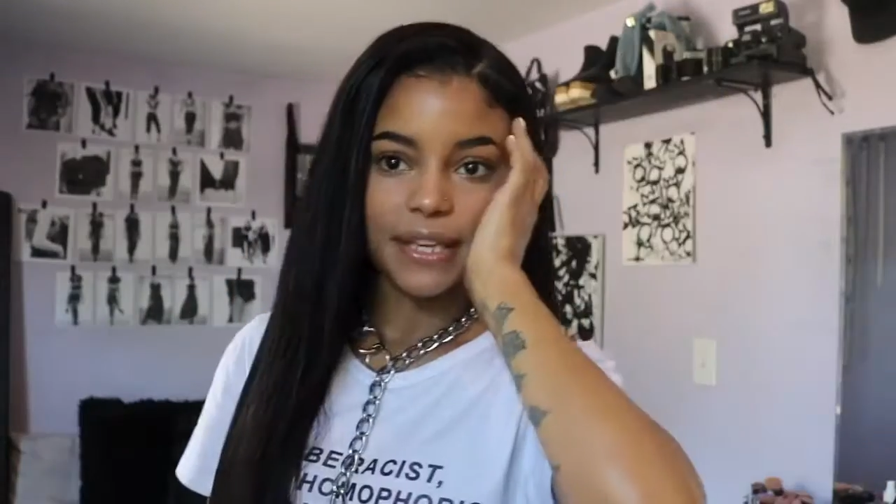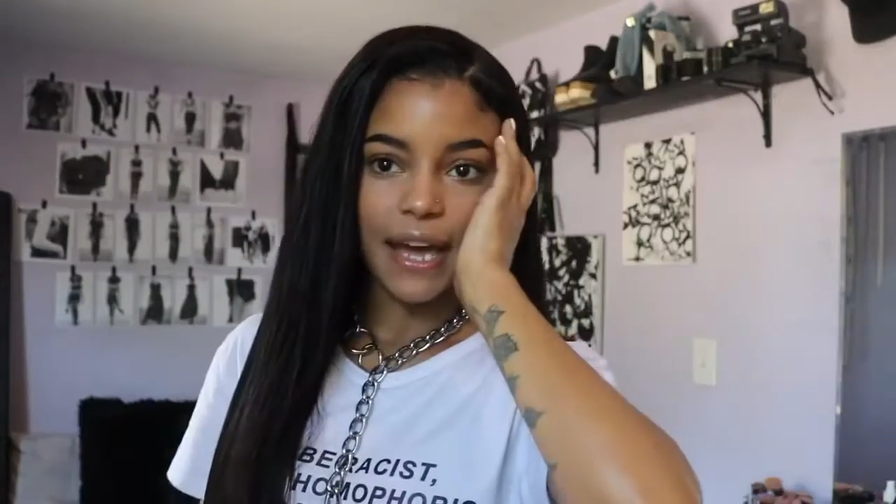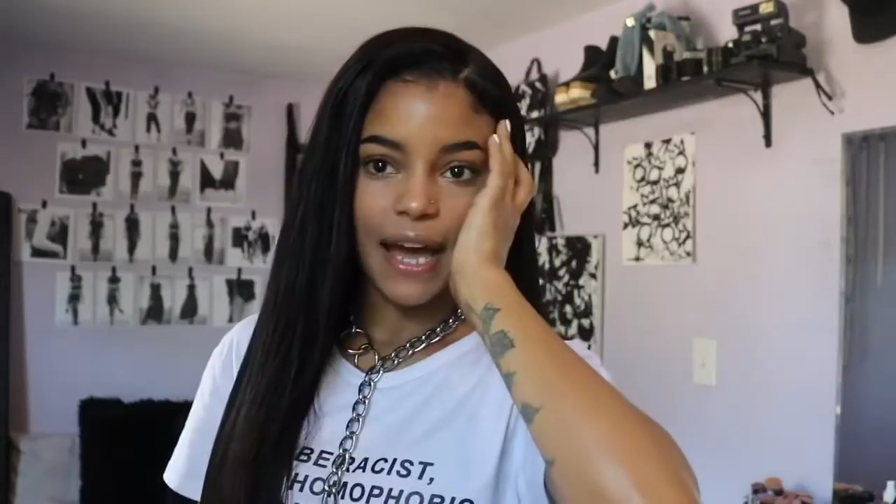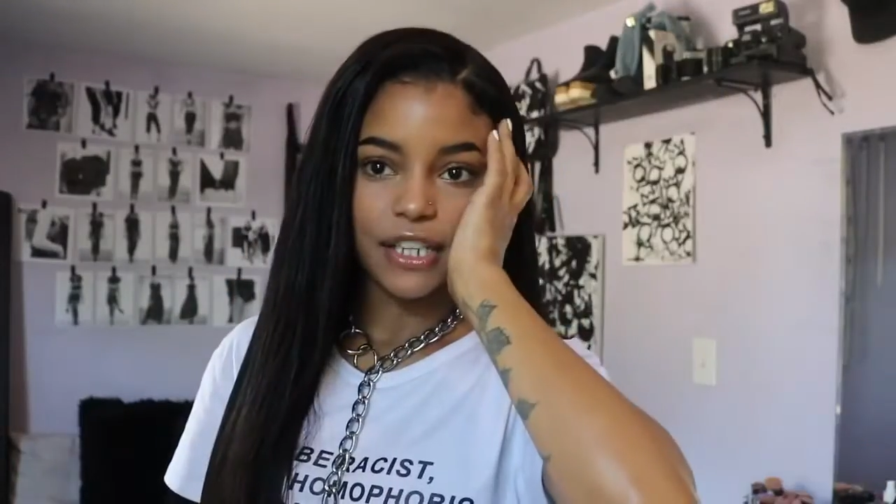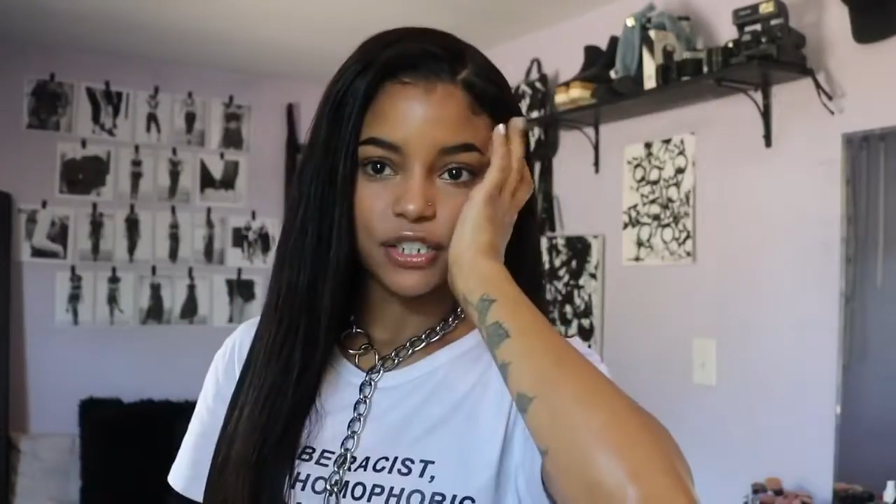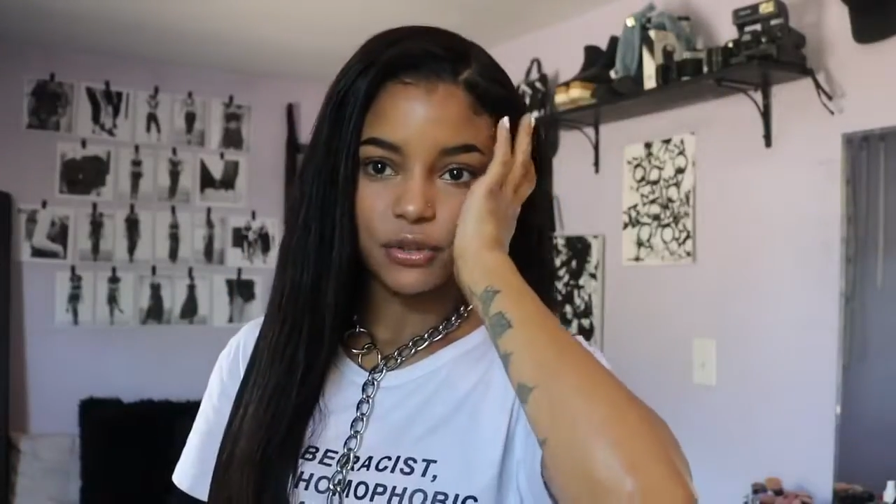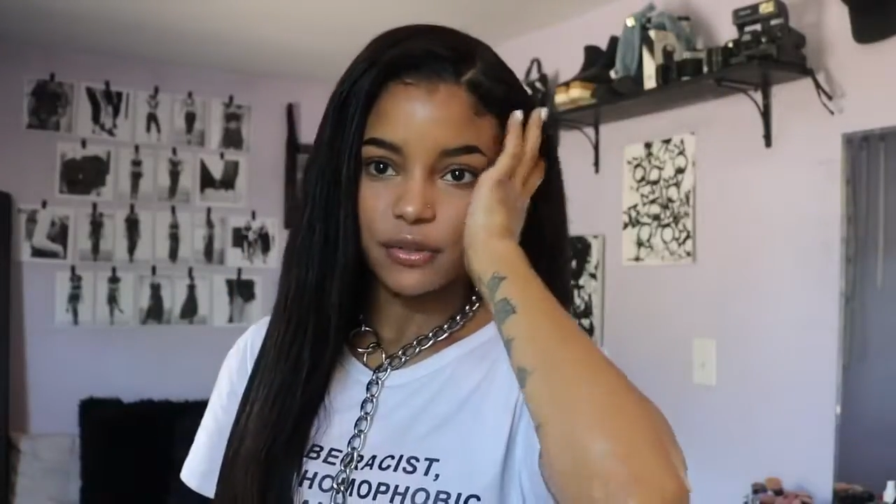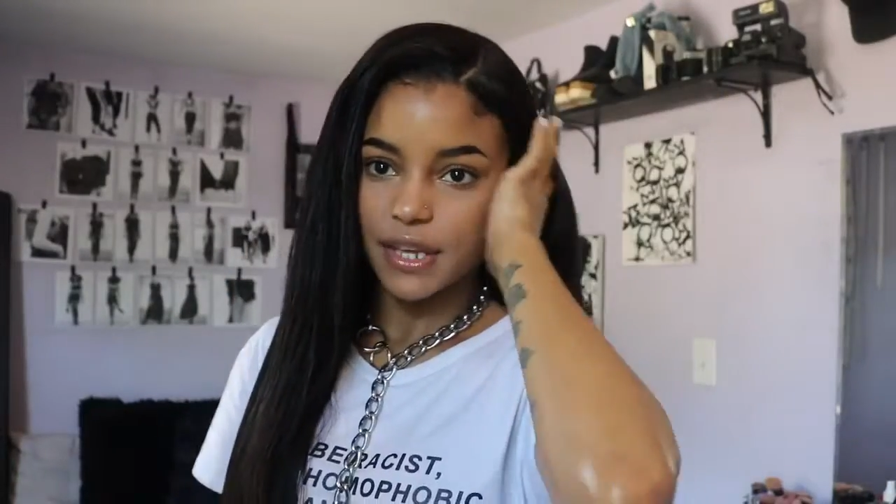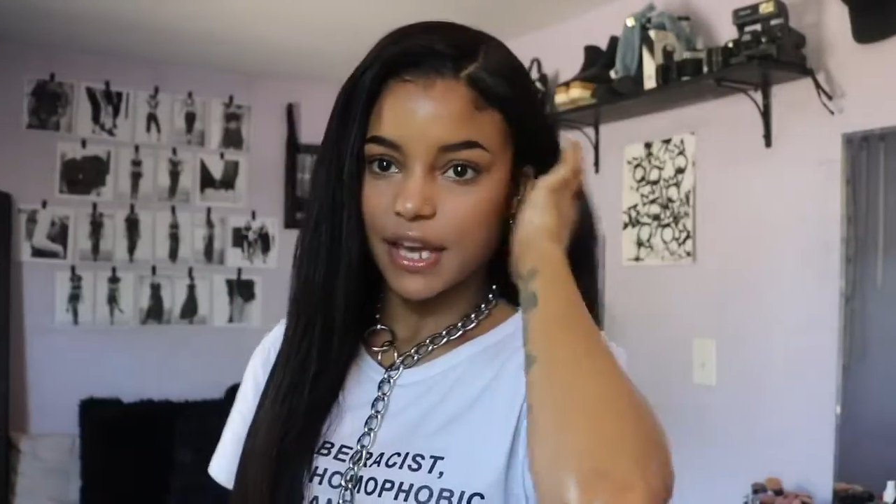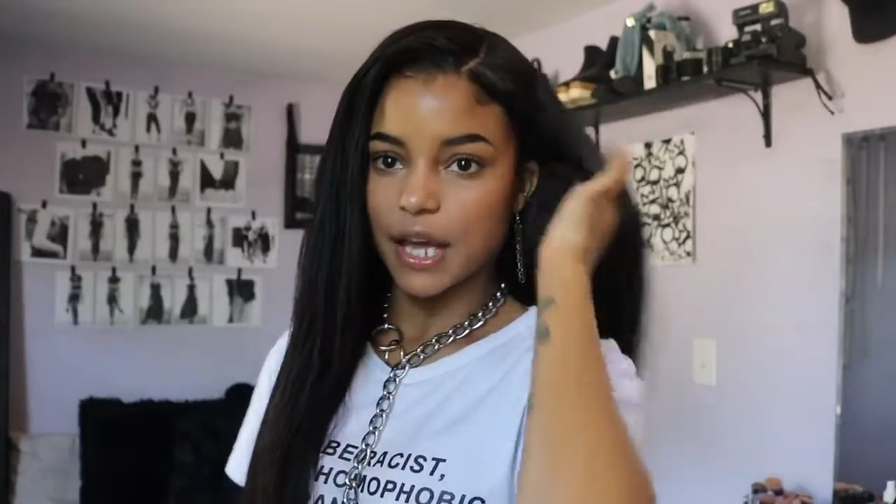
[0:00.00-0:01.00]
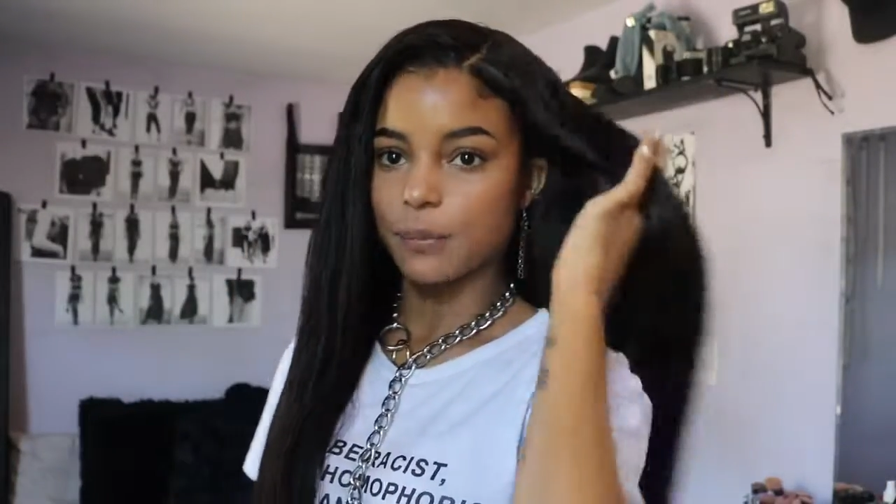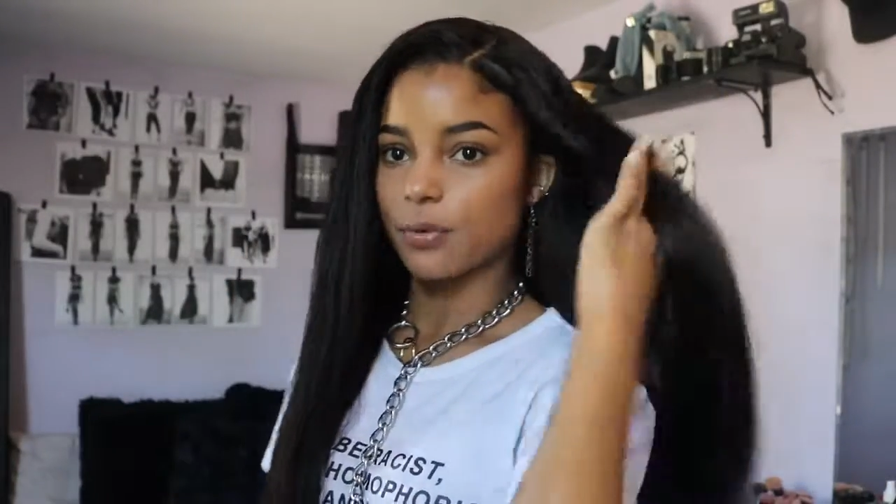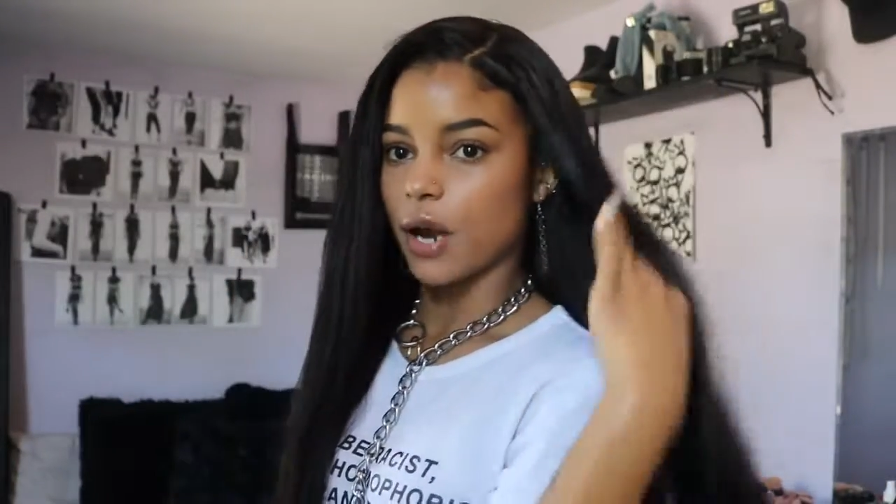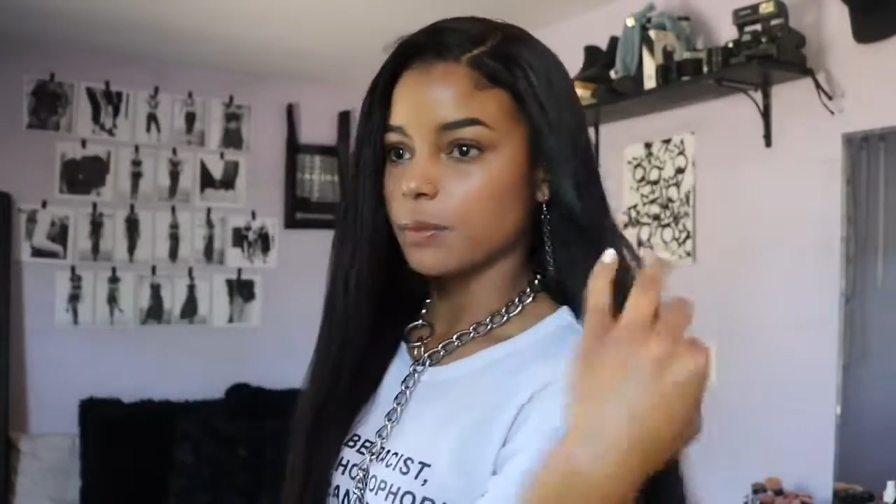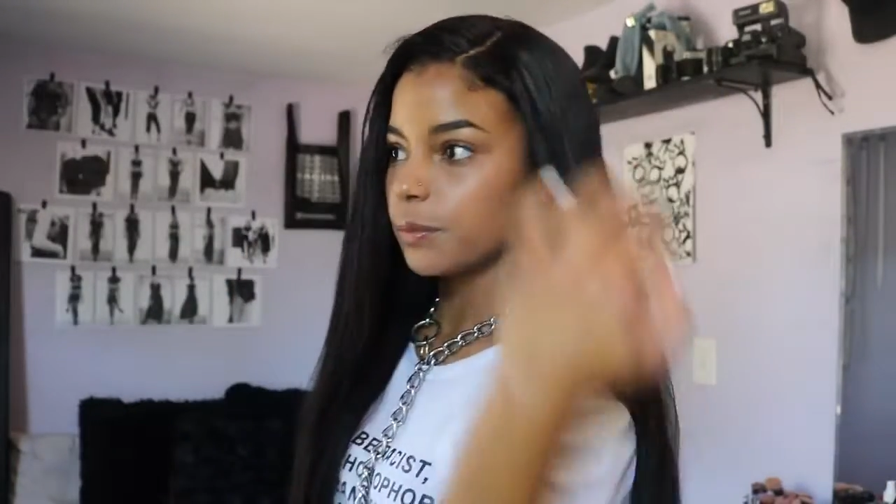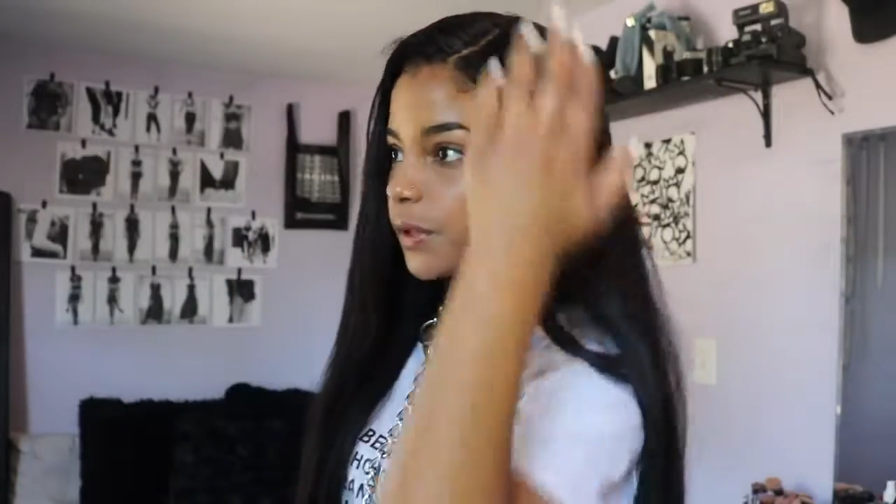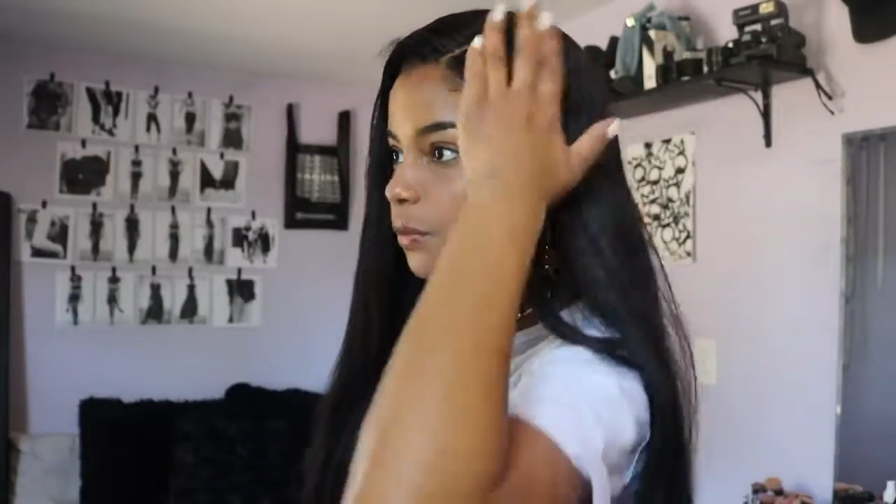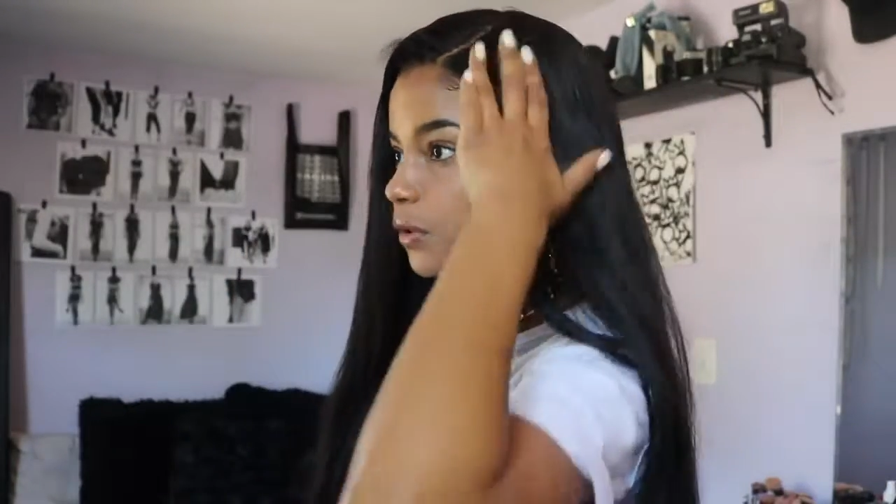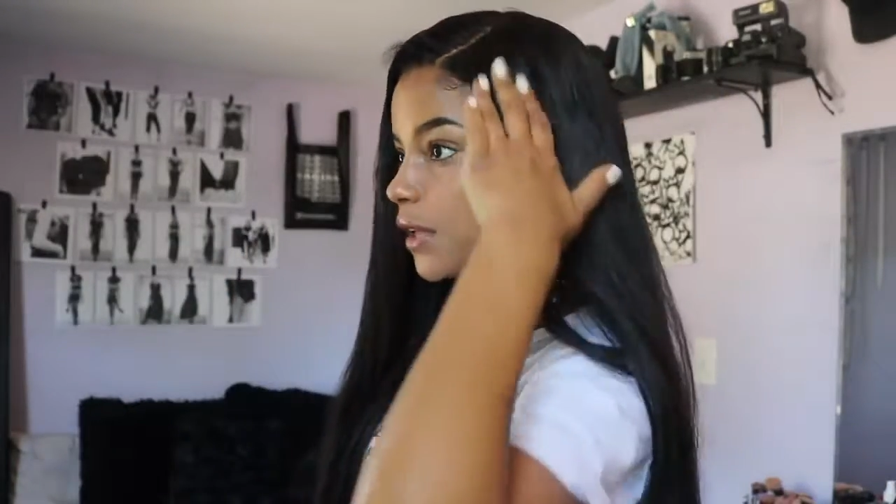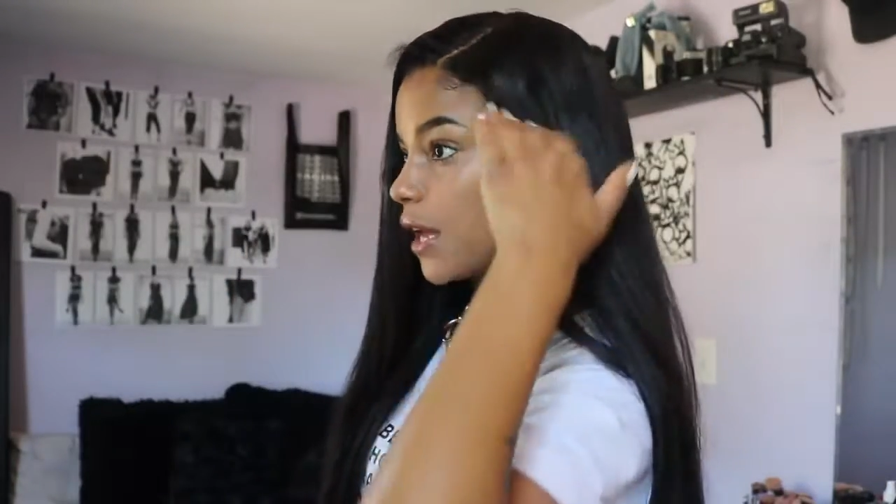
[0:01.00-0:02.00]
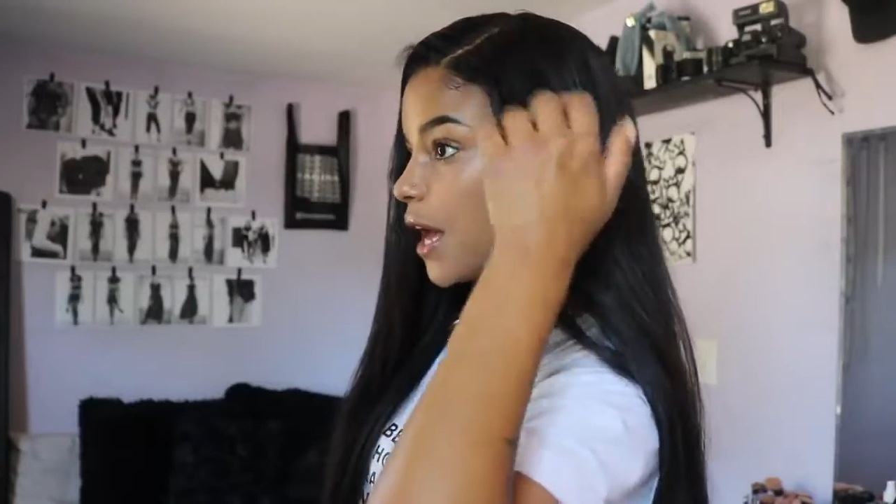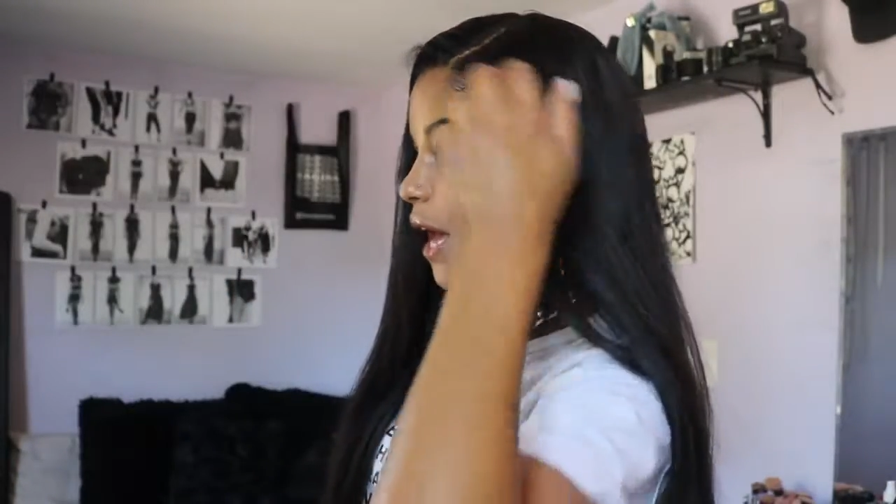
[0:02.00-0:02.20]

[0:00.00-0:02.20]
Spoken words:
yeah, I do think I probably will